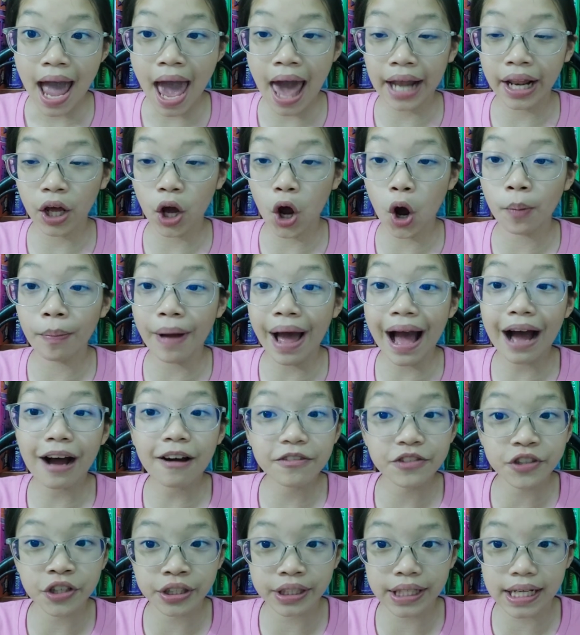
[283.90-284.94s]
and I hope
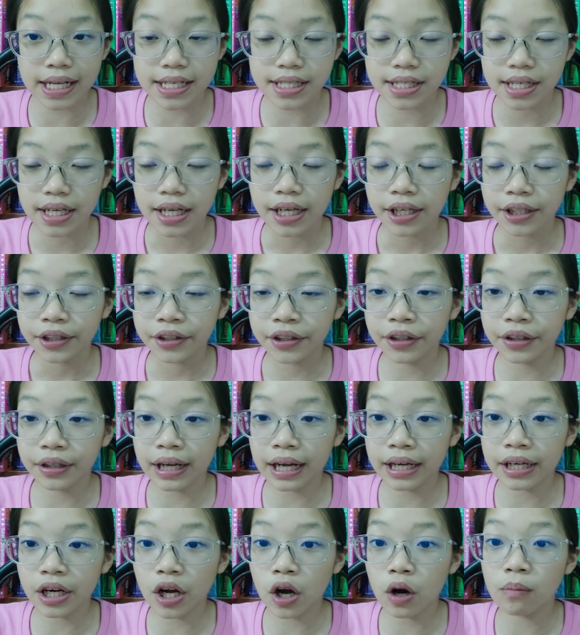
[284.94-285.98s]
after this, you
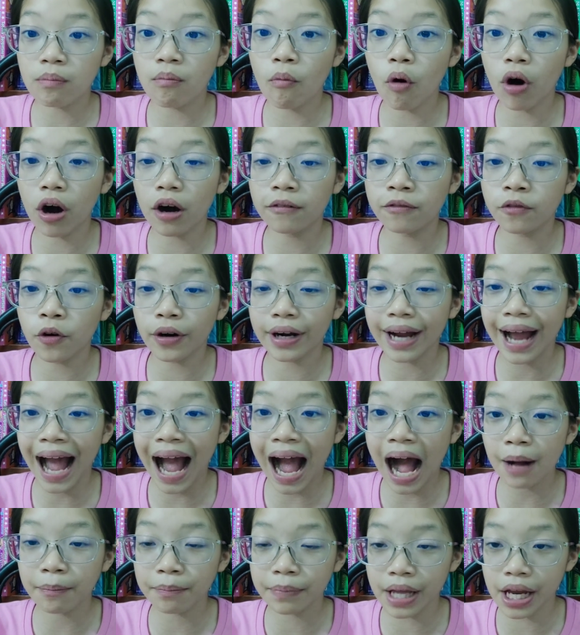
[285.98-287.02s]
can know more
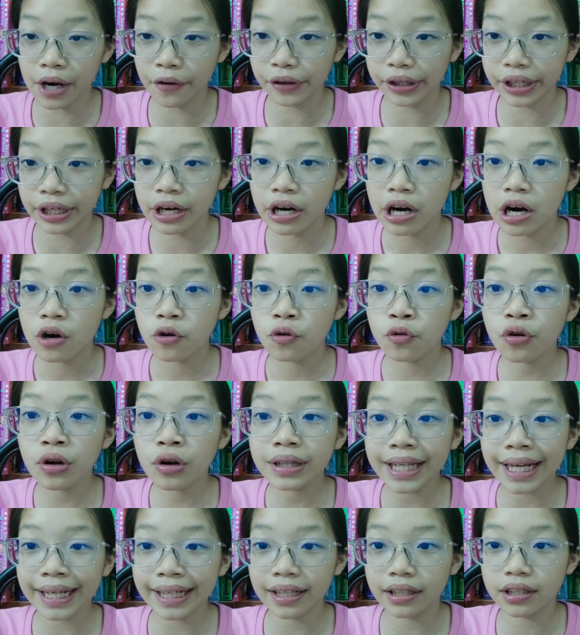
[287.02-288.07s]
vocabulary
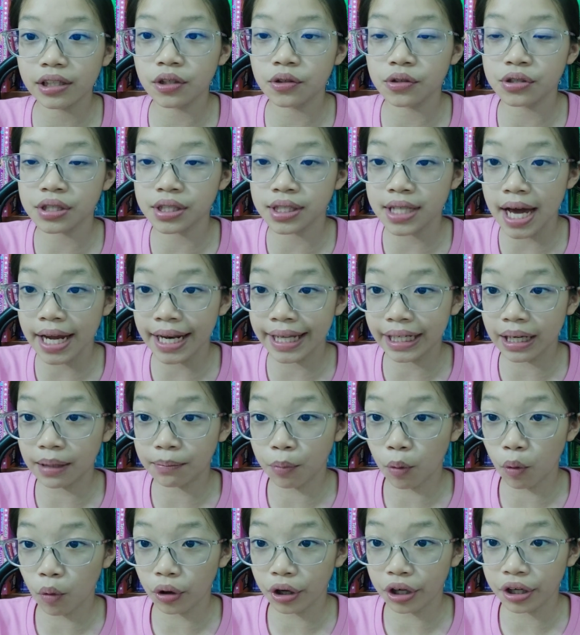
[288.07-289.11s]
related to studying
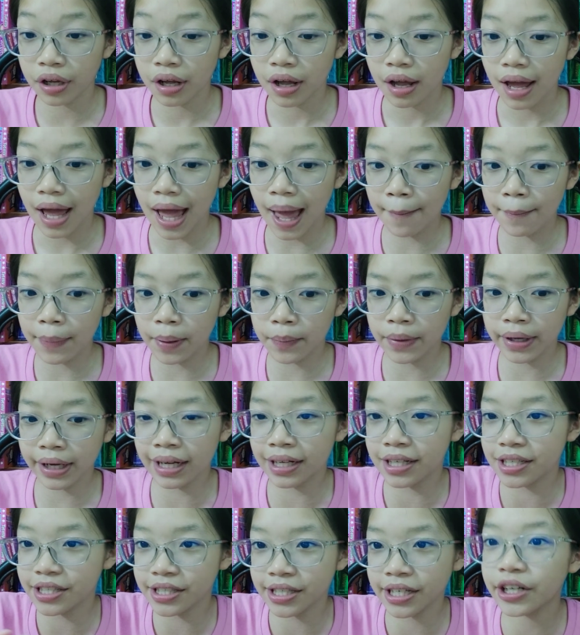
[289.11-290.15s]
abroad and maybe
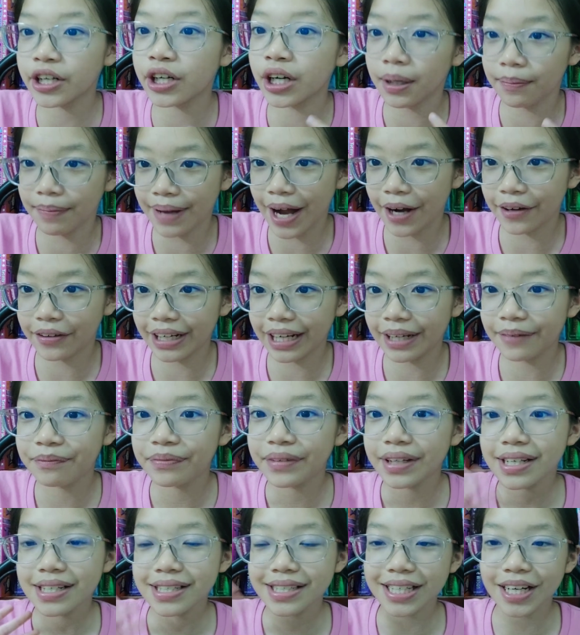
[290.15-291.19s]
consider about
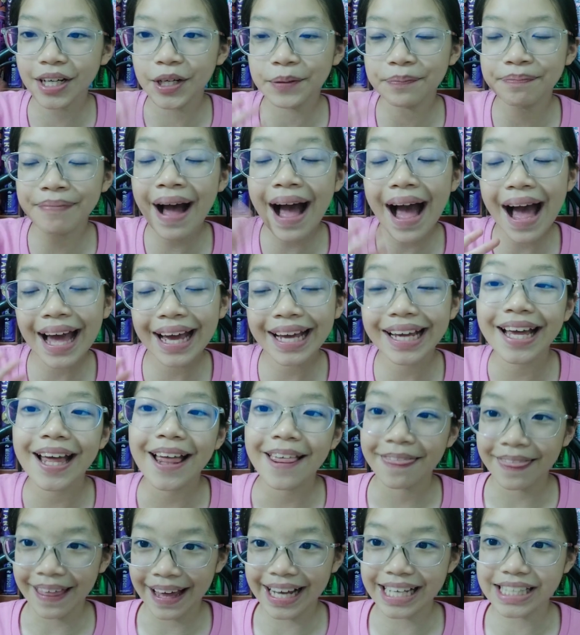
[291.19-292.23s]
it. So bye.
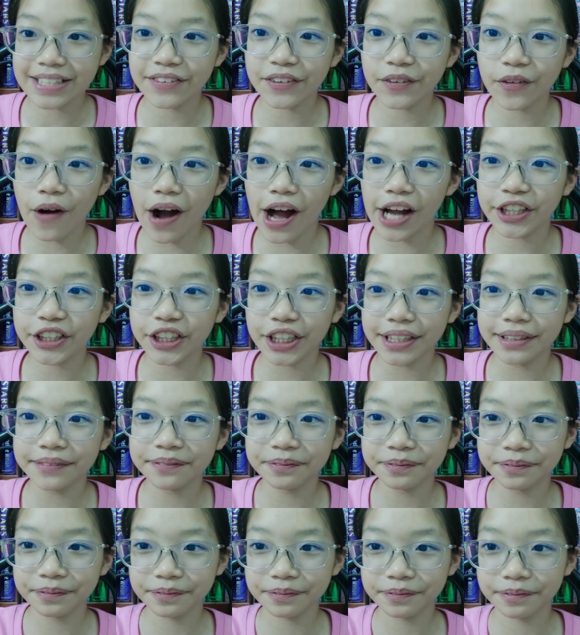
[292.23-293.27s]
Thanks for
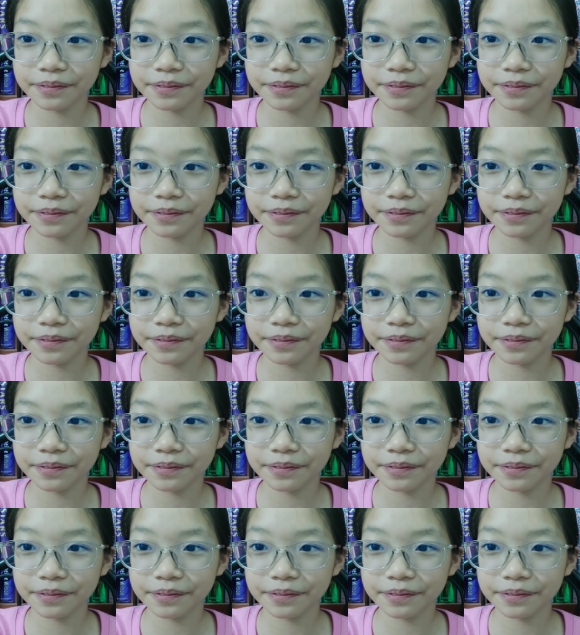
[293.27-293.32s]
watching.